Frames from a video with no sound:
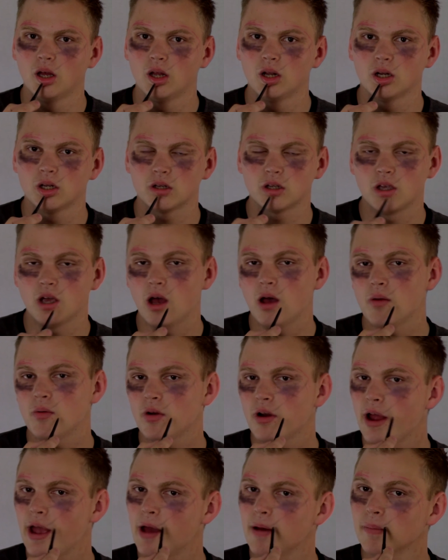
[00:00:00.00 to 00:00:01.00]
Just come
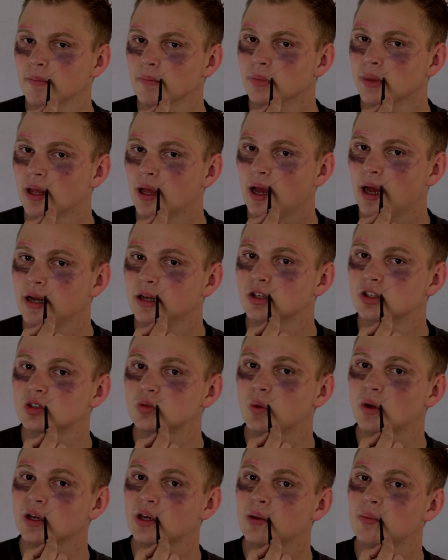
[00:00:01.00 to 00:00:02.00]
around, and you just
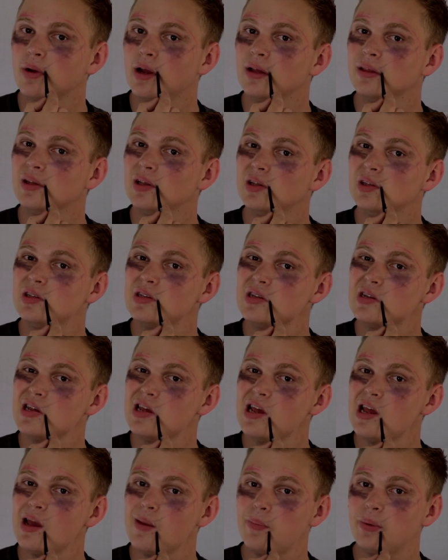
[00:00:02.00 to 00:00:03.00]
want to come around the
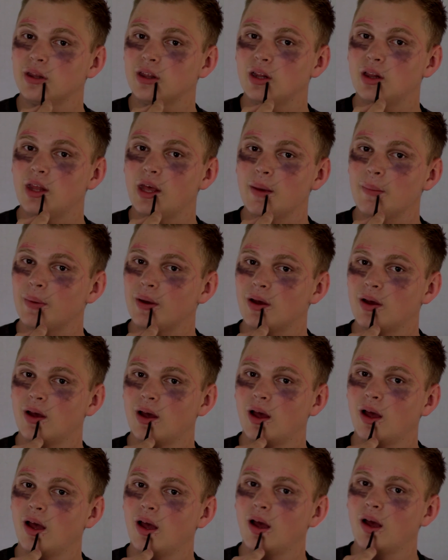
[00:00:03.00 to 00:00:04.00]
tip of the lip.
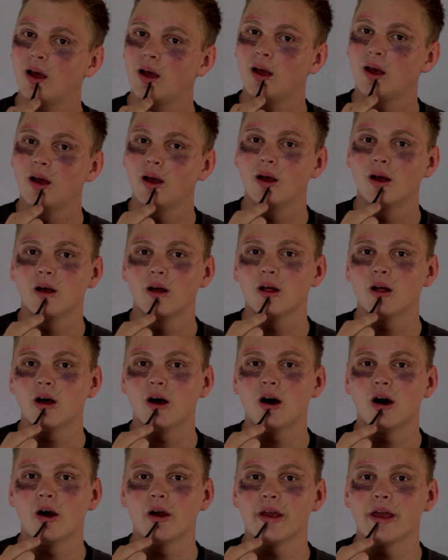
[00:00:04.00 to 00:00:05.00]

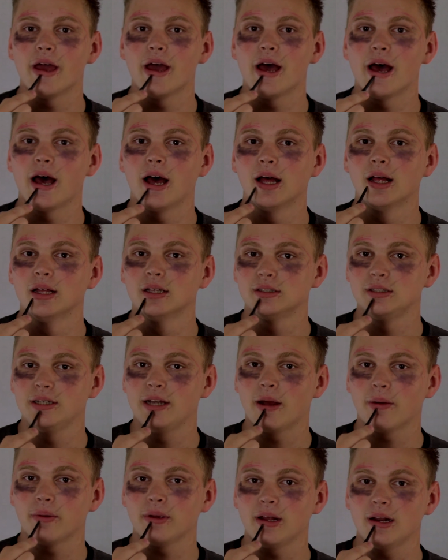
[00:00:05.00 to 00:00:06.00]
Oh yeah. See,
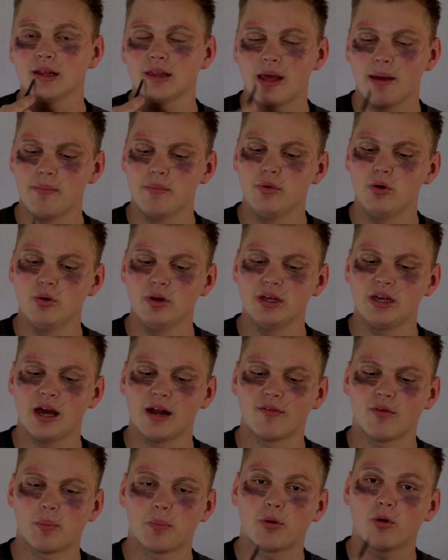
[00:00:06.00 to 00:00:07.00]
now we're getting that moody
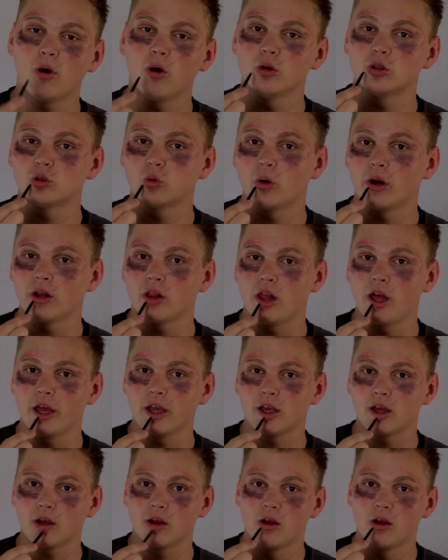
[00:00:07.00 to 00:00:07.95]
kind of approach where like